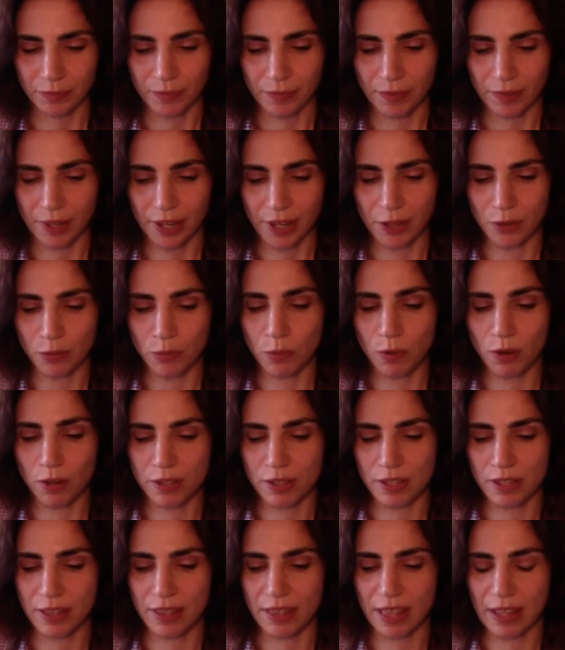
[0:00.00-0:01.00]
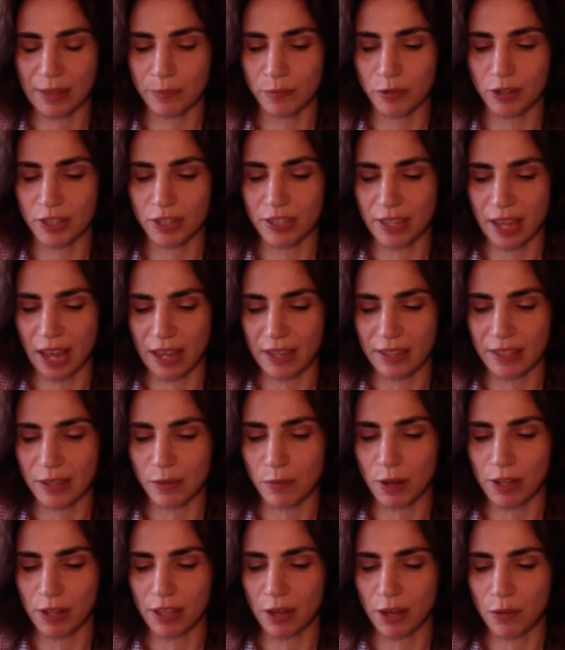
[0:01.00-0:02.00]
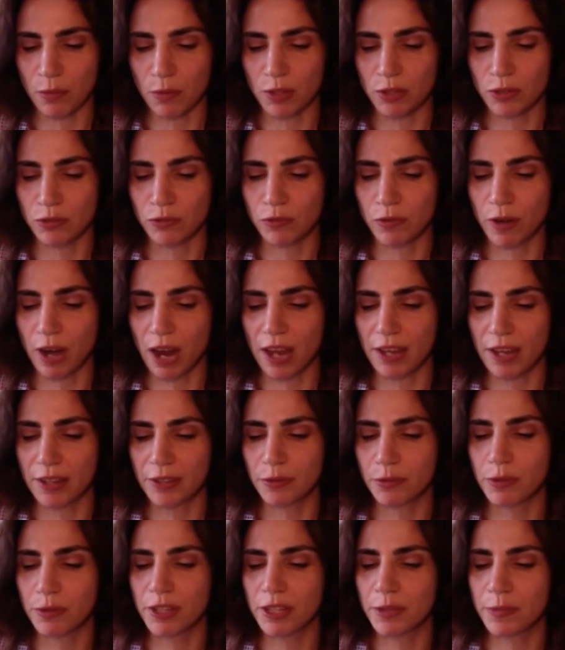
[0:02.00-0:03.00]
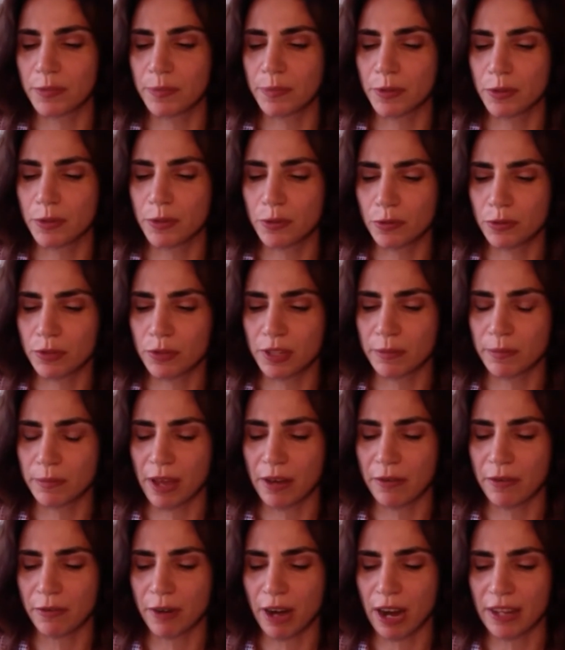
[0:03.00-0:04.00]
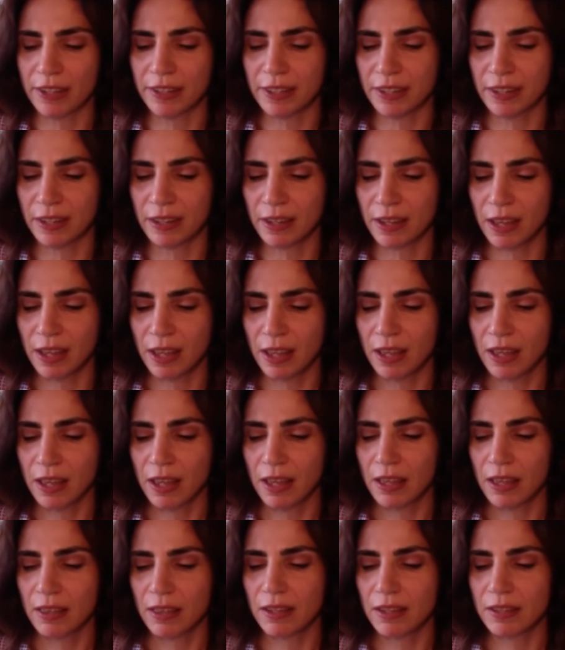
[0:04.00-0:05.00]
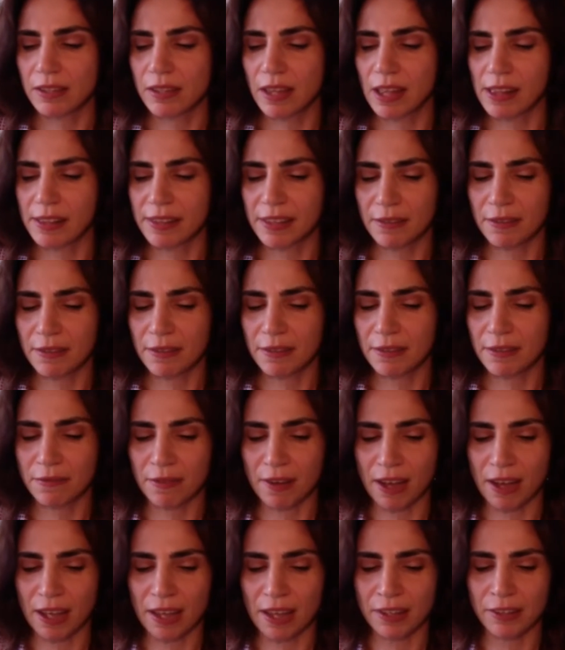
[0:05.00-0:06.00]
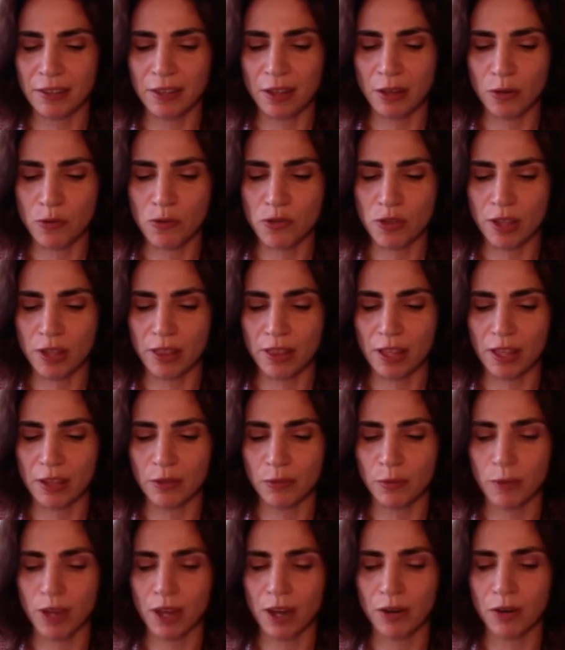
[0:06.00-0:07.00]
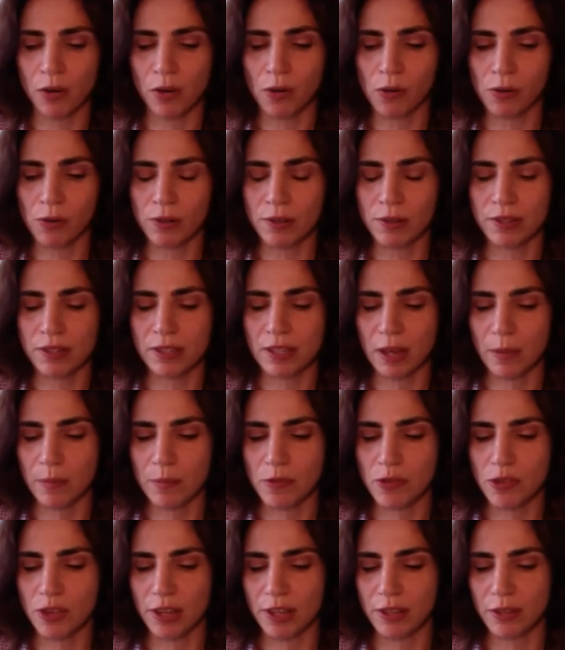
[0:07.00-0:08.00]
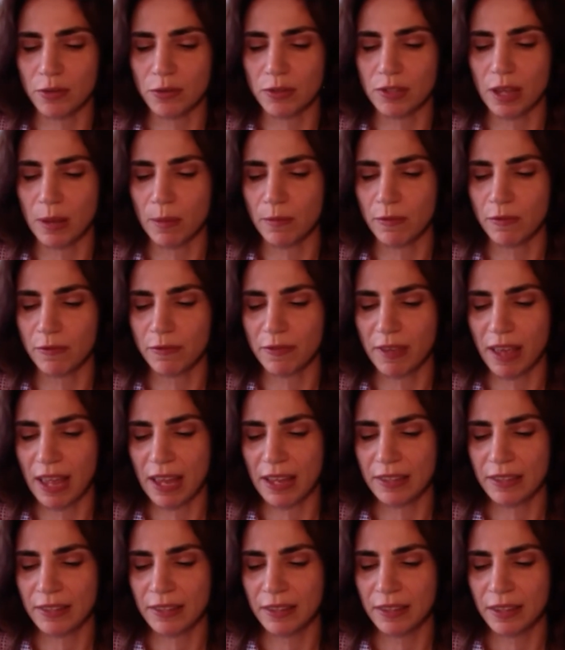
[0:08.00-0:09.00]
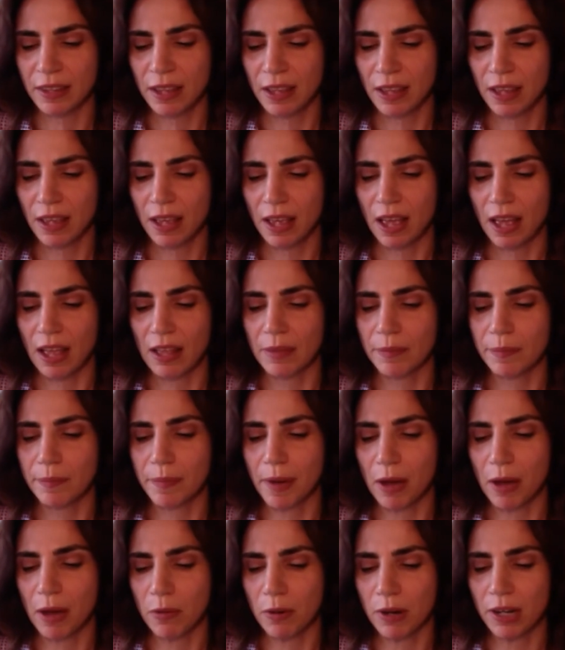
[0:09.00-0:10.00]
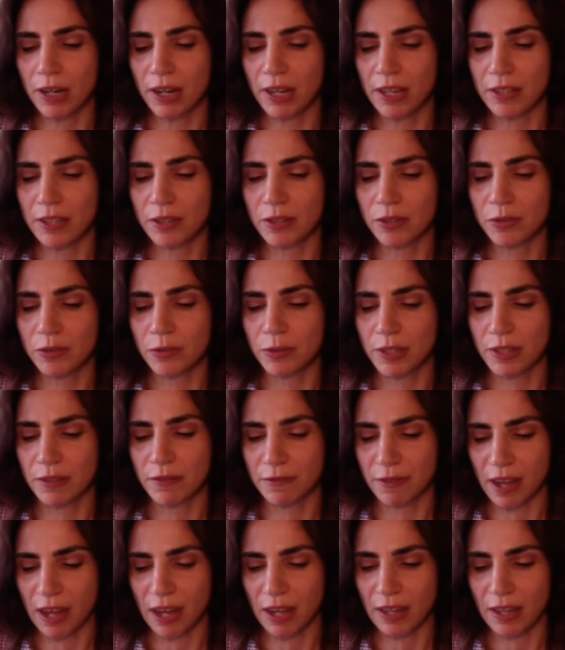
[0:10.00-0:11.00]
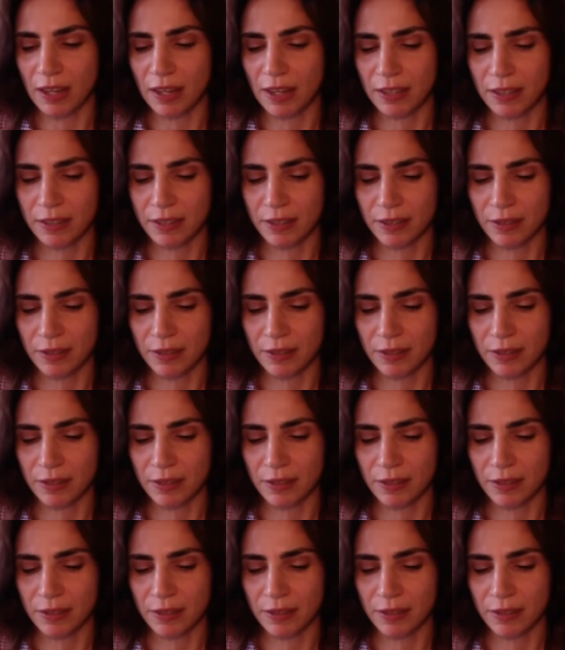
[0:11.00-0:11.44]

Yet wasn't that precisely what I was trying to dispute in my writing, the stultifying notion that we are all subject to some fate and powerless to defy it?